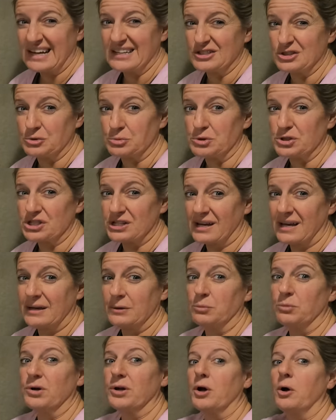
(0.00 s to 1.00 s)
I just wish I
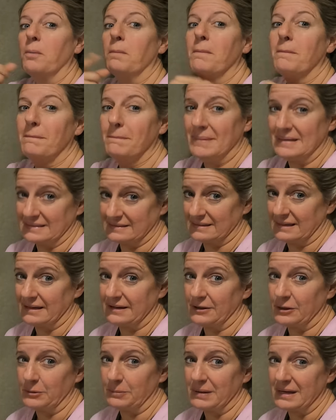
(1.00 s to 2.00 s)
had one on my
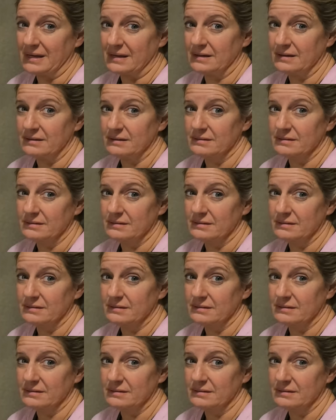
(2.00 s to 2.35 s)
side of the bed.